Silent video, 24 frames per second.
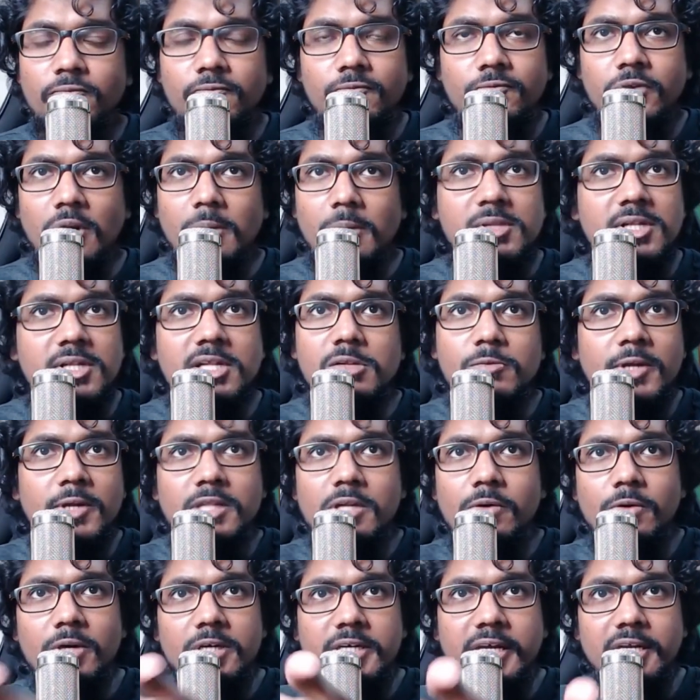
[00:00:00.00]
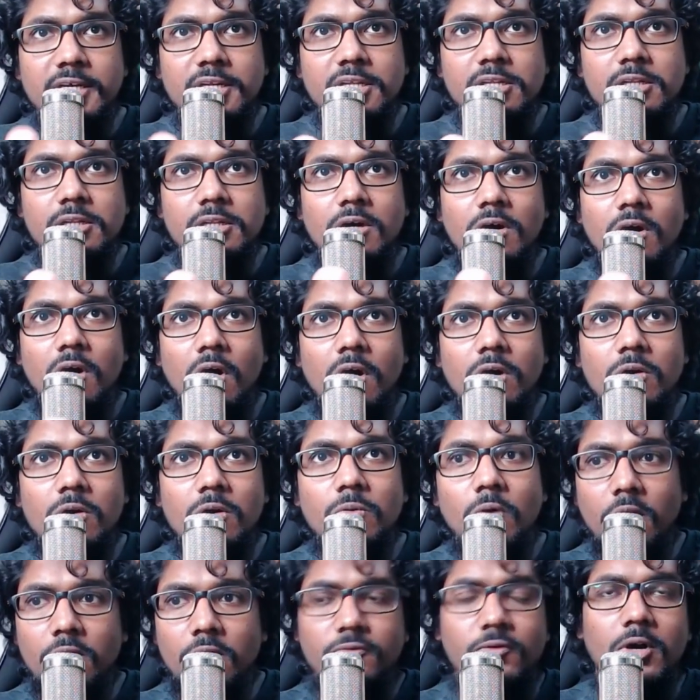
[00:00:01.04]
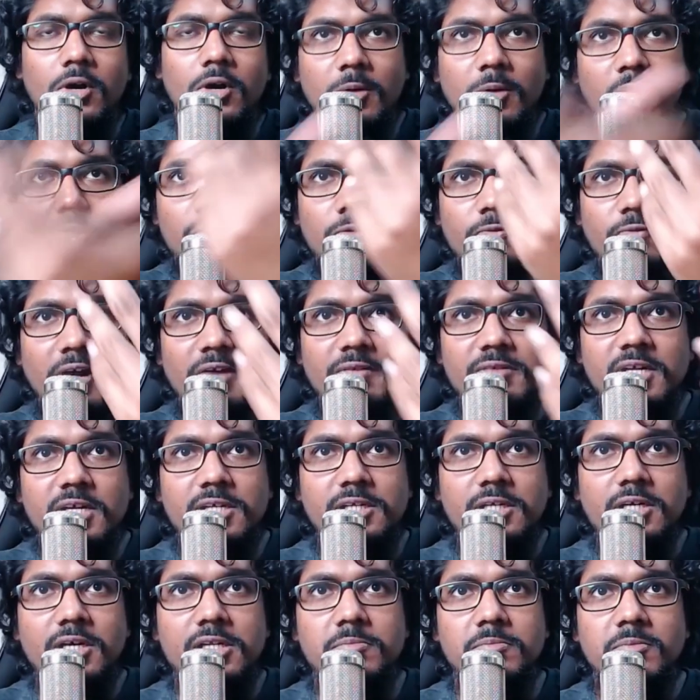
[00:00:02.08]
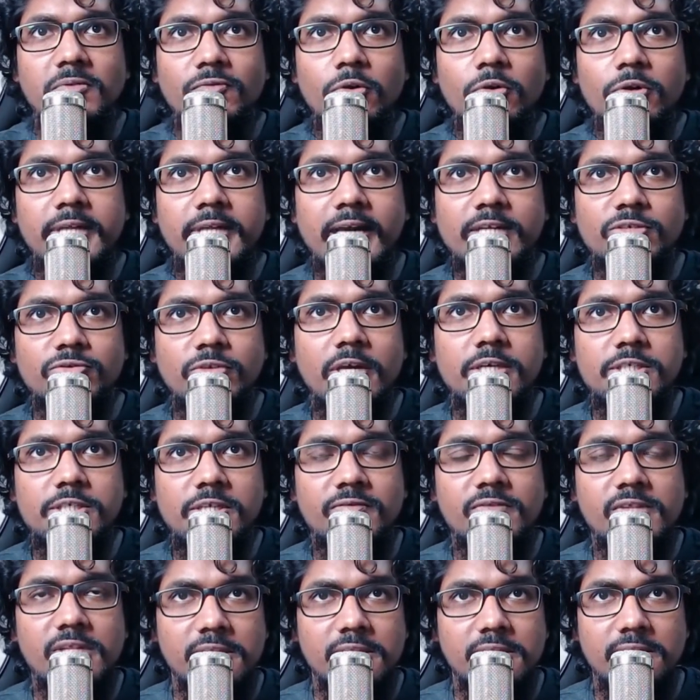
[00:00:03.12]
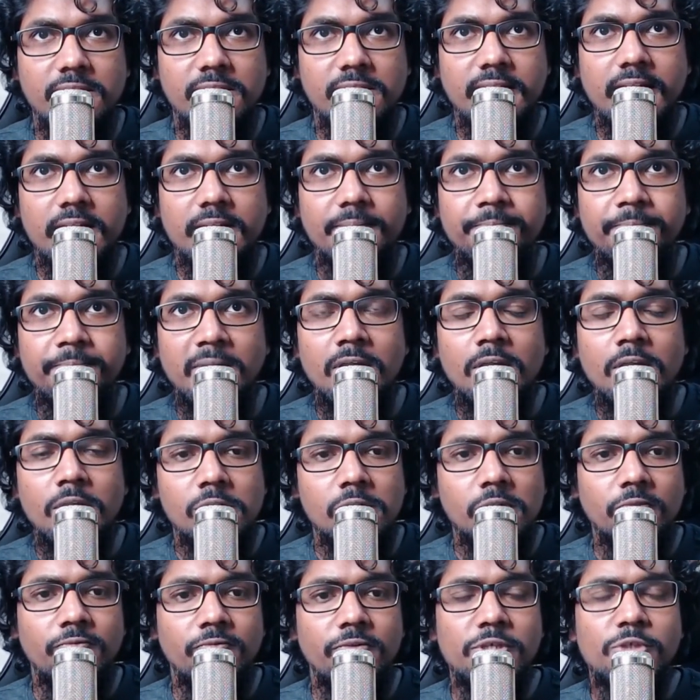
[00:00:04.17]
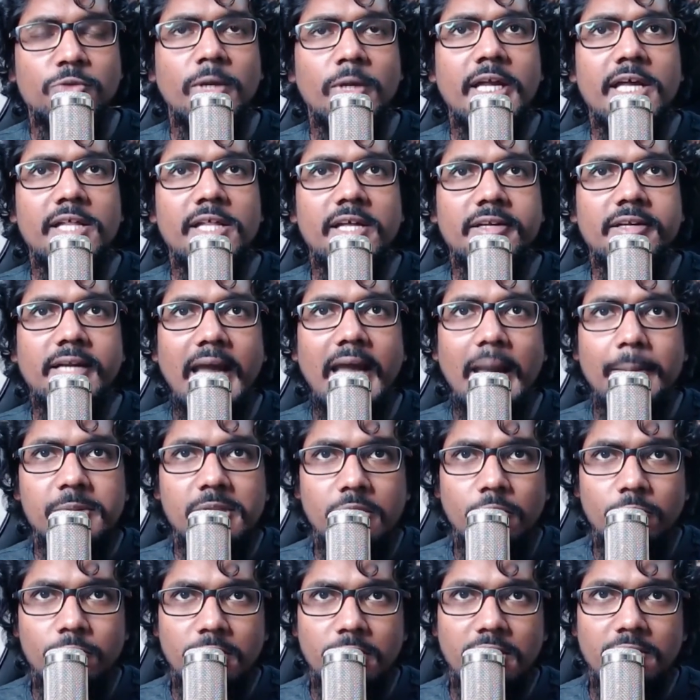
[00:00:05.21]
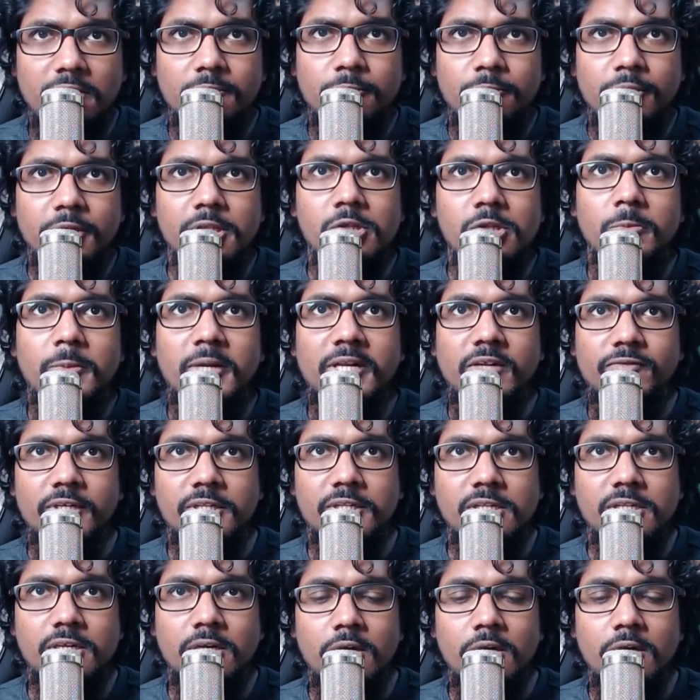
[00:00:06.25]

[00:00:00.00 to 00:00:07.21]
from since when they were kids or for about 5-6 years before they actually achieved success in that. So visualization absolutely brings you benefits.